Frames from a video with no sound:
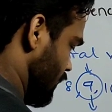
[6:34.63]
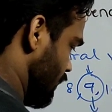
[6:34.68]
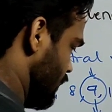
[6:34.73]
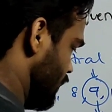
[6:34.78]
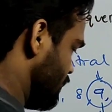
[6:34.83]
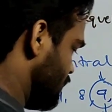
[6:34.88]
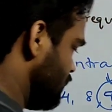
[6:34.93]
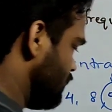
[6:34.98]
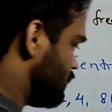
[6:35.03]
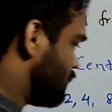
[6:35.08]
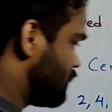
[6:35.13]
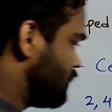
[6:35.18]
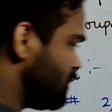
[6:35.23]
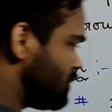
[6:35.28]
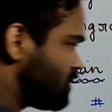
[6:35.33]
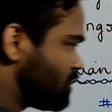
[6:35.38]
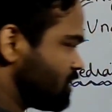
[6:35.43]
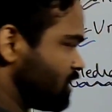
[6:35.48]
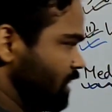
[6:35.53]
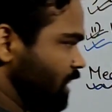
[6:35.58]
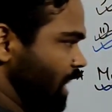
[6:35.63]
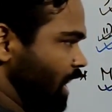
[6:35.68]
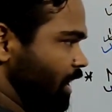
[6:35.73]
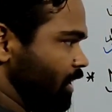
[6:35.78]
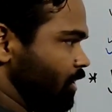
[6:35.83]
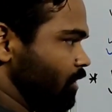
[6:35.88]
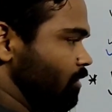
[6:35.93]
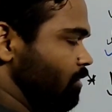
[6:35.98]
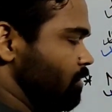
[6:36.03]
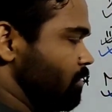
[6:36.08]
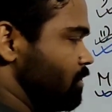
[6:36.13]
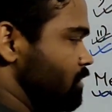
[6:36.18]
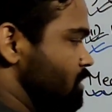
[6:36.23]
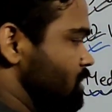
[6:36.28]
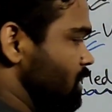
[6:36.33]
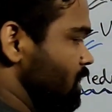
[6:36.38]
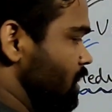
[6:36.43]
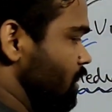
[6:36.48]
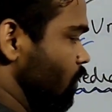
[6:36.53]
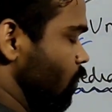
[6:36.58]
Like in this scenario,
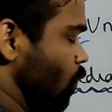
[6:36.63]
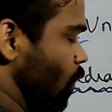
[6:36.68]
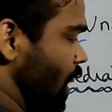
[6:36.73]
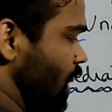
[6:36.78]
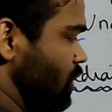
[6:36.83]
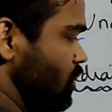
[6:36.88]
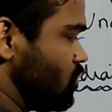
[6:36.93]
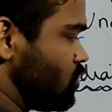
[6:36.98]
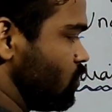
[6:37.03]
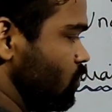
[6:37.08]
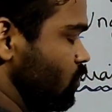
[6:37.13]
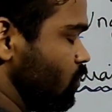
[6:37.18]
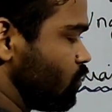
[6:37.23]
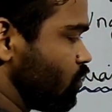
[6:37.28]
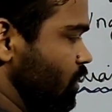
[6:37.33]
see 1, 2,